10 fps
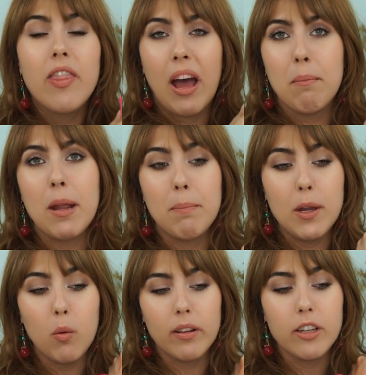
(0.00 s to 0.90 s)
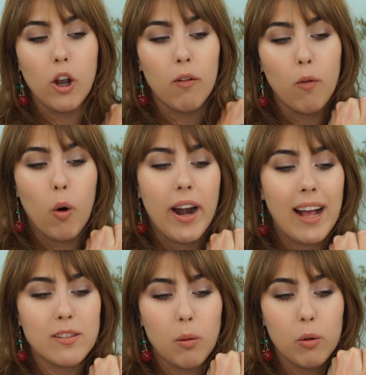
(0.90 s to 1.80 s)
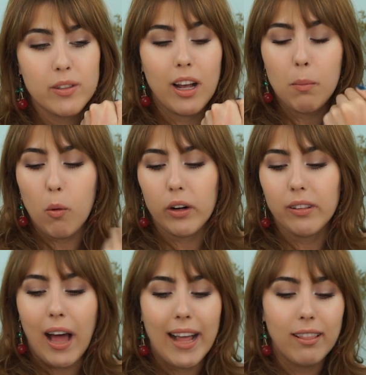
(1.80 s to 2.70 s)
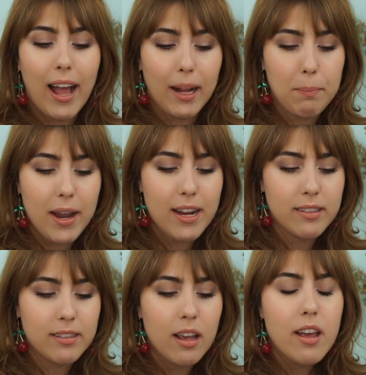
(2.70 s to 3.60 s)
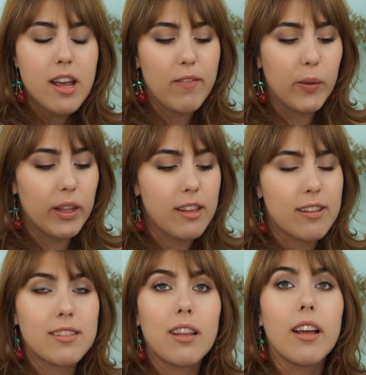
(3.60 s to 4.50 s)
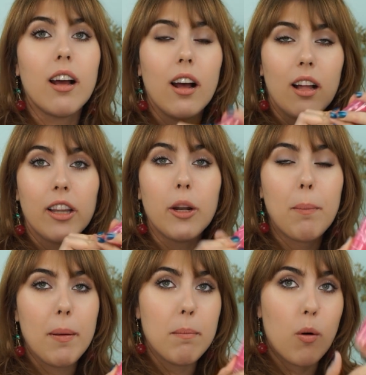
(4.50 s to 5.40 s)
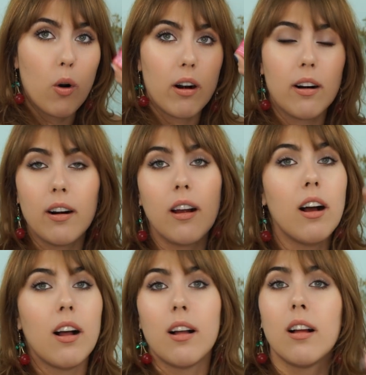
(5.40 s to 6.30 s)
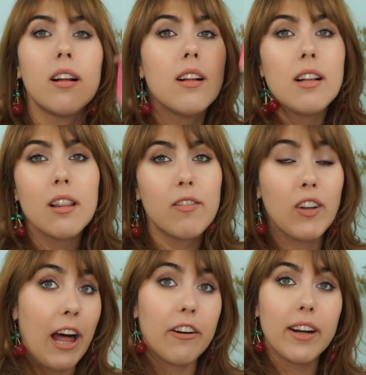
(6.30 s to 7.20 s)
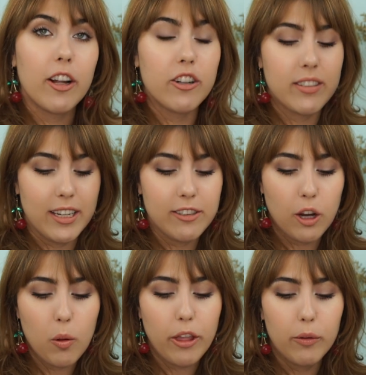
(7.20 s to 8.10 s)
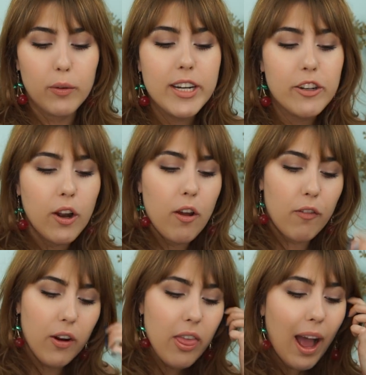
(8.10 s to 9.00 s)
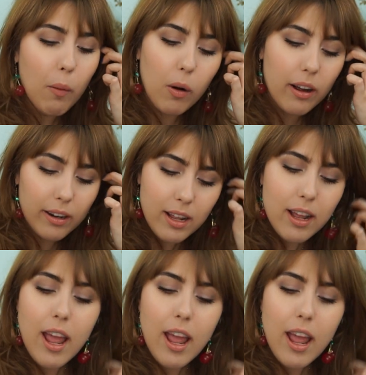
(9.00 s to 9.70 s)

that might be one to go for. It has almost a more lilac base. If you think that's like a little bit more uh, flattering on your skin tone, then reach for that one.